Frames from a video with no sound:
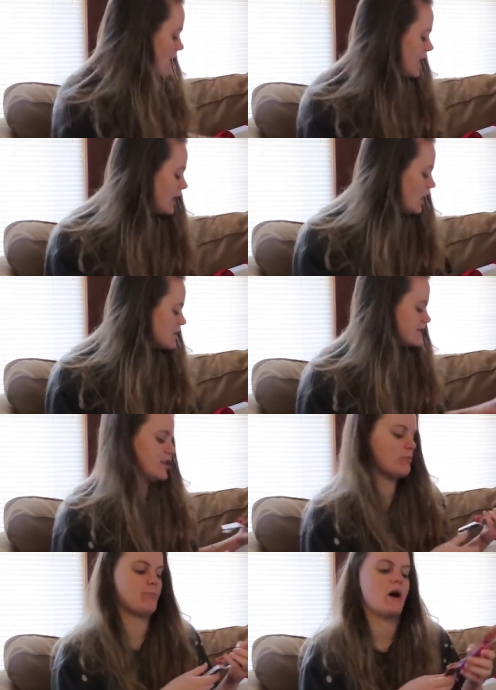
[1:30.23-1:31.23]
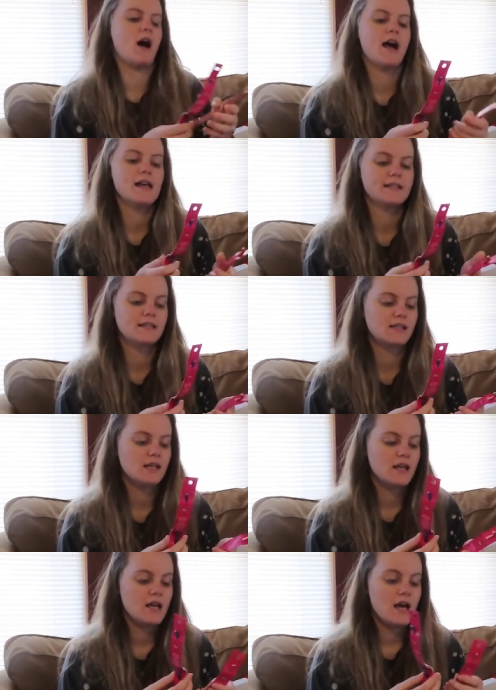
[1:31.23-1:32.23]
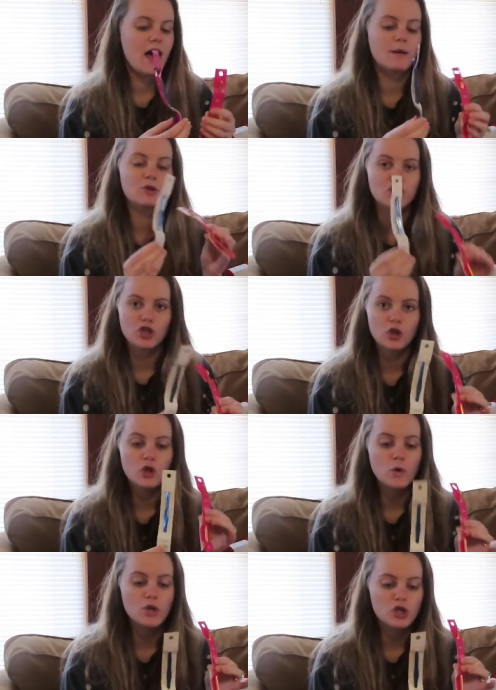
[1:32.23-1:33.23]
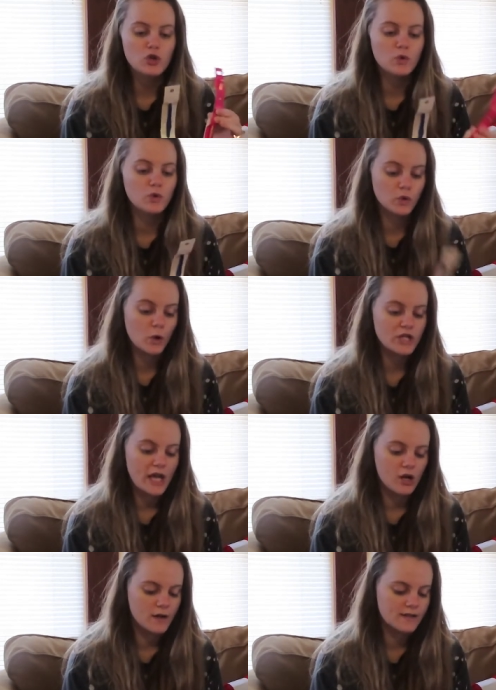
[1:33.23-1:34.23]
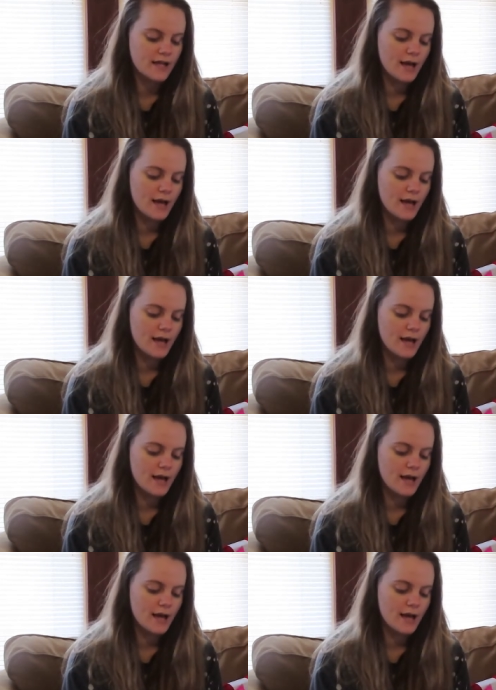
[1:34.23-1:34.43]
I also bought um, two new crochet hooks.